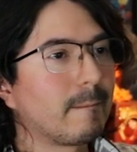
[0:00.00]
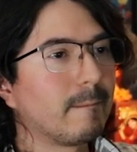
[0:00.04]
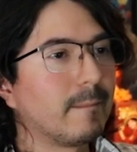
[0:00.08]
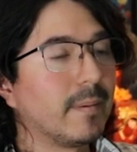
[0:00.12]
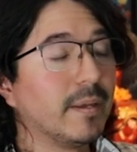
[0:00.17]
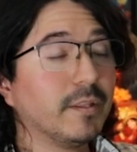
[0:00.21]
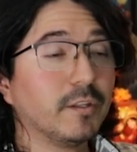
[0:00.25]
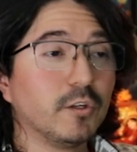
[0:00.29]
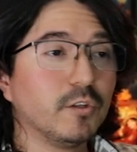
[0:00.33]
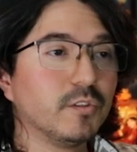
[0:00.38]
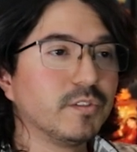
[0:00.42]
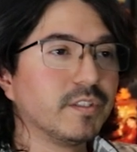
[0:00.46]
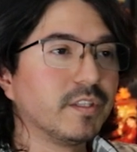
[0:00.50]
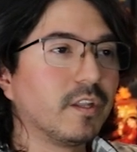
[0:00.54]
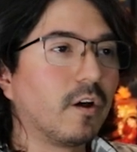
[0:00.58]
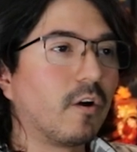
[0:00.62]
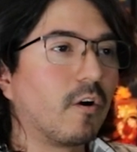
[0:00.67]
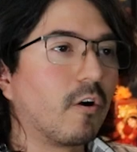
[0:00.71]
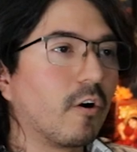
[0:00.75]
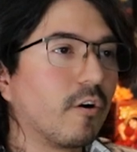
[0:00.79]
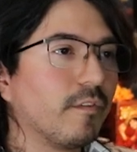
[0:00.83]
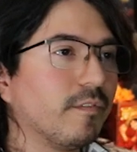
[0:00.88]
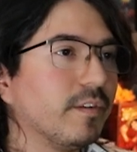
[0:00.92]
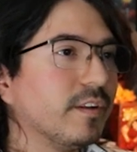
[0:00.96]
And they're using the
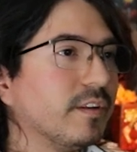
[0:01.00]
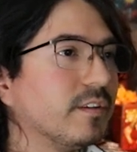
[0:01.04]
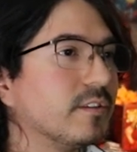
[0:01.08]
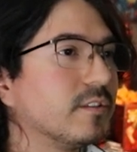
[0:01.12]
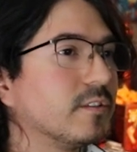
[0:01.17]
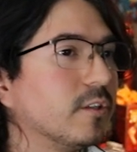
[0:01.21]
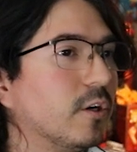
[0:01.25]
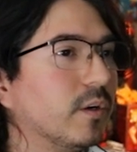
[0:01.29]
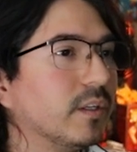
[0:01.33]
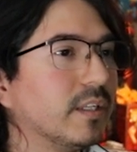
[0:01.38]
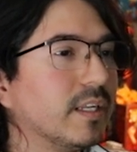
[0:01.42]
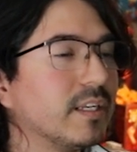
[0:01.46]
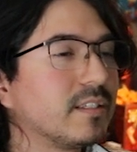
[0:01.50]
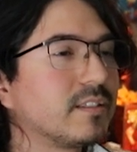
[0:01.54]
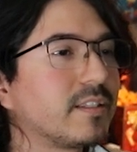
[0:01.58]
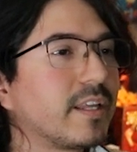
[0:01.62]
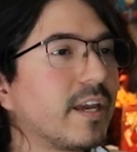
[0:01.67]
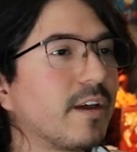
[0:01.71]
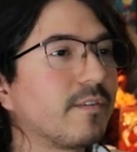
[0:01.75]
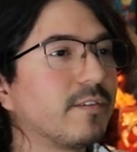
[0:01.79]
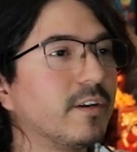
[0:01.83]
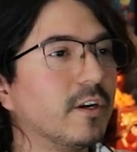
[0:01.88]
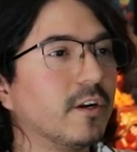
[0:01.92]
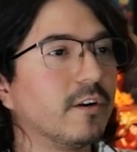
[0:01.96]
Arbin. So unless they
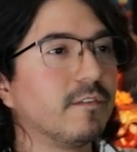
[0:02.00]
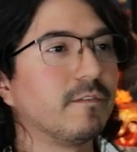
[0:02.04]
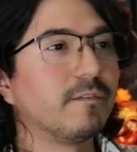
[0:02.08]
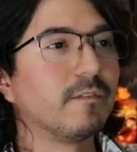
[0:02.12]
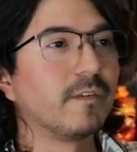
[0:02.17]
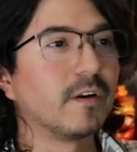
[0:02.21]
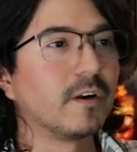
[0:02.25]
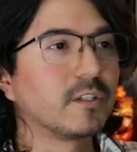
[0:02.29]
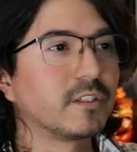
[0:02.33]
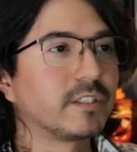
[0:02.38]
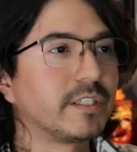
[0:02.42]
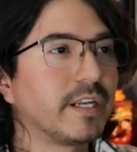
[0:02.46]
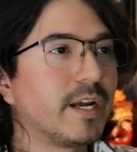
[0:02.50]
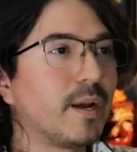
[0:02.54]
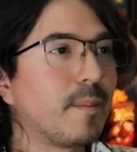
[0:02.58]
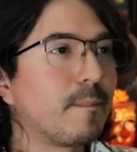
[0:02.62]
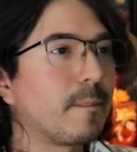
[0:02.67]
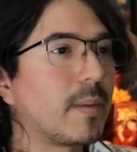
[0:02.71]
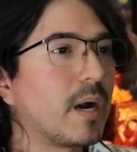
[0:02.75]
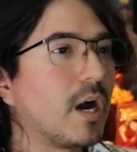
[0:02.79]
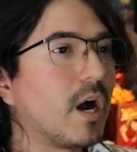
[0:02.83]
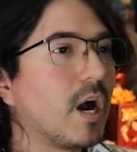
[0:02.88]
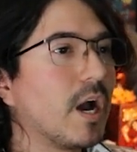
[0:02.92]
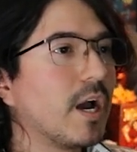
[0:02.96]
have an unfair
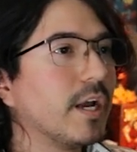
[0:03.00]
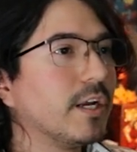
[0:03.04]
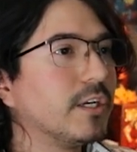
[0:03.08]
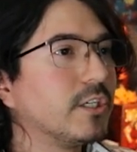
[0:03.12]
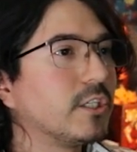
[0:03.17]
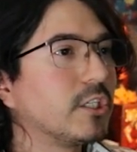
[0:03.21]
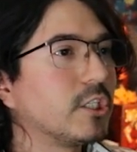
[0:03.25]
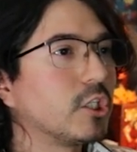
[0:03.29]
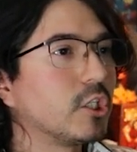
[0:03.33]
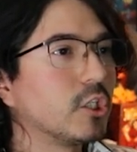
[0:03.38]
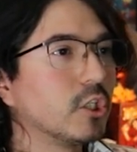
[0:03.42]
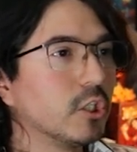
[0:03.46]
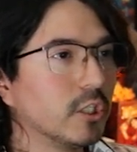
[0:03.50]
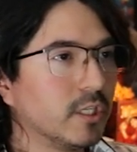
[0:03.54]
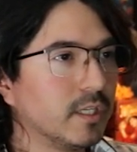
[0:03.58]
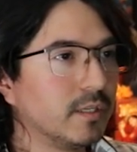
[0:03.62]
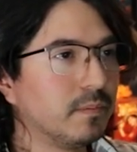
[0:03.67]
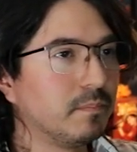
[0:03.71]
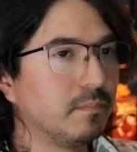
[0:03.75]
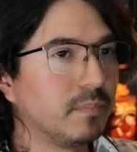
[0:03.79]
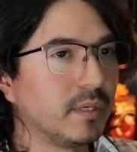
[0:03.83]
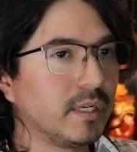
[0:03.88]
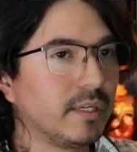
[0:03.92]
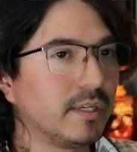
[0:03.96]
stamp, I
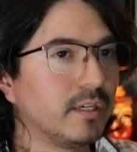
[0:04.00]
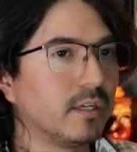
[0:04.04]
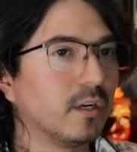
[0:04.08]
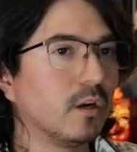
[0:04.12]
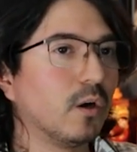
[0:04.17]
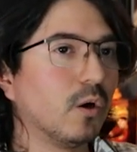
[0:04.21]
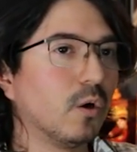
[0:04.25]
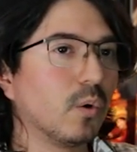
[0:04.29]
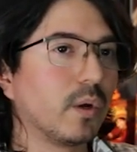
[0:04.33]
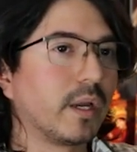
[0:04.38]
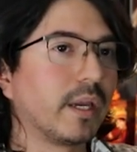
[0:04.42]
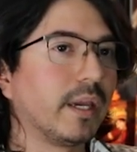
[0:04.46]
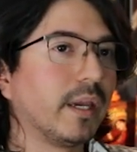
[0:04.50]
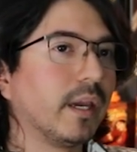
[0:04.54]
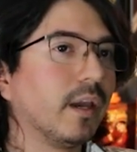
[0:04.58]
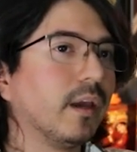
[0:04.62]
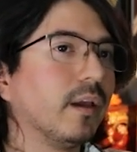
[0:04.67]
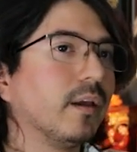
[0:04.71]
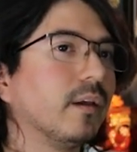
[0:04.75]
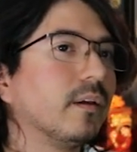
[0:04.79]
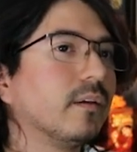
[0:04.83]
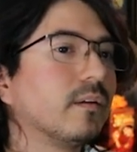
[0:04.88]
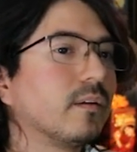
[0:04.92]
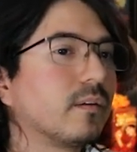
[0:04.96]
should be
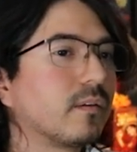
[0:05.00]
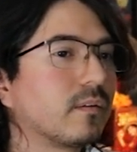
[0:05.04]
okay.